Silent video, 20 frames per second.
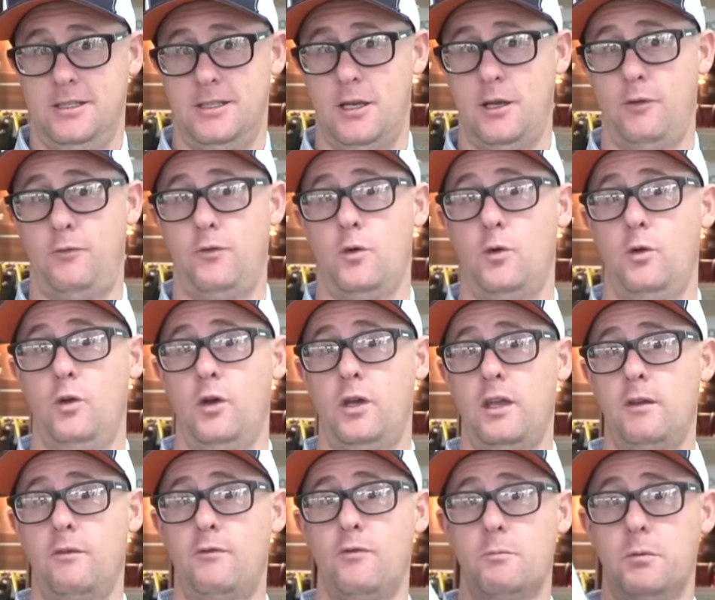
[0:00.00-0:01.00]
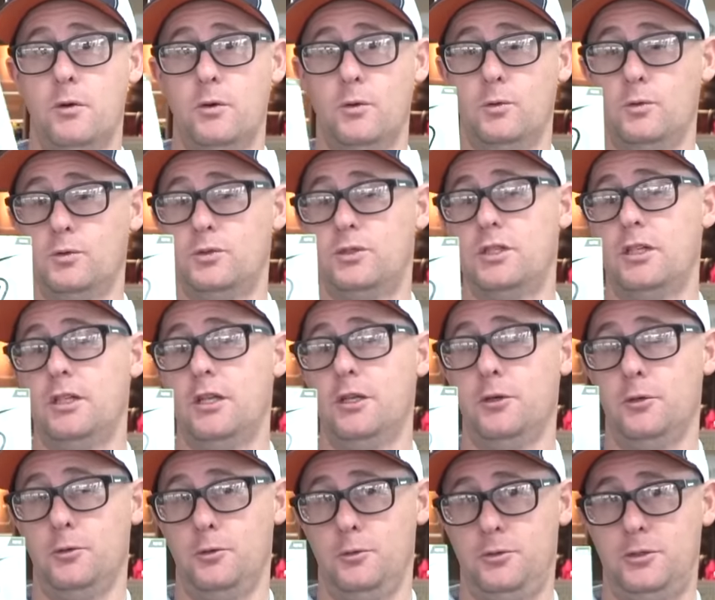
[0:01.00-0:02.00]
So if you're looking for balls to
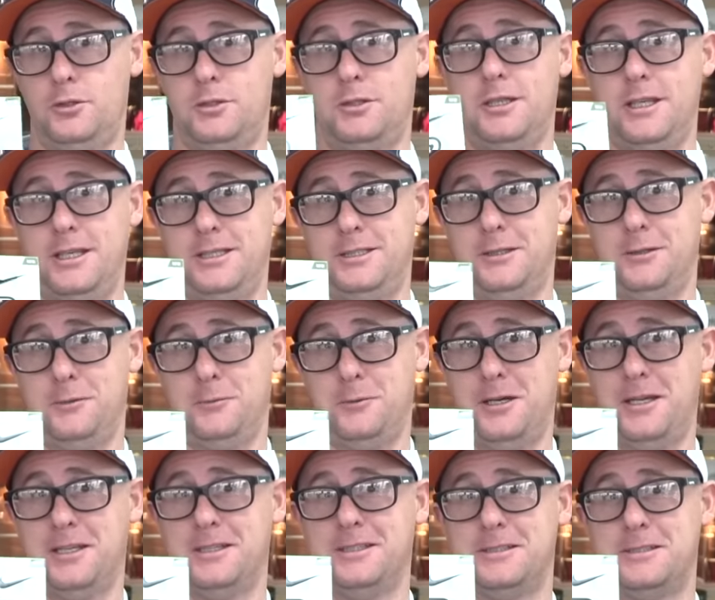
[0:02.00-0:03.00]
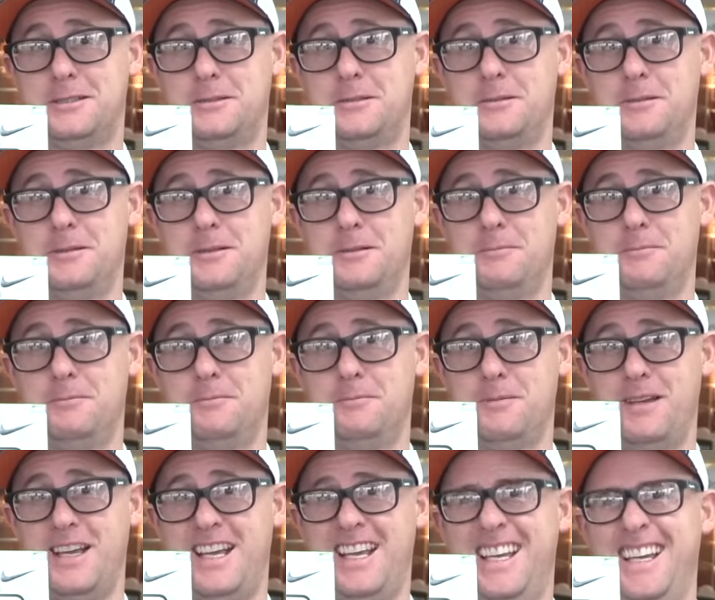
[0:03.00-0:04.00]
lose, these are the ones. Hey,
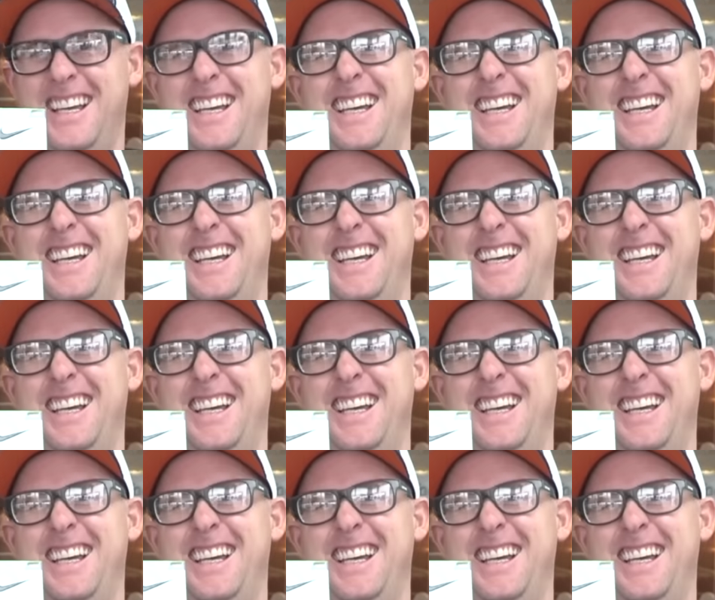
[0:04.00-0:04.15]
Raymondo.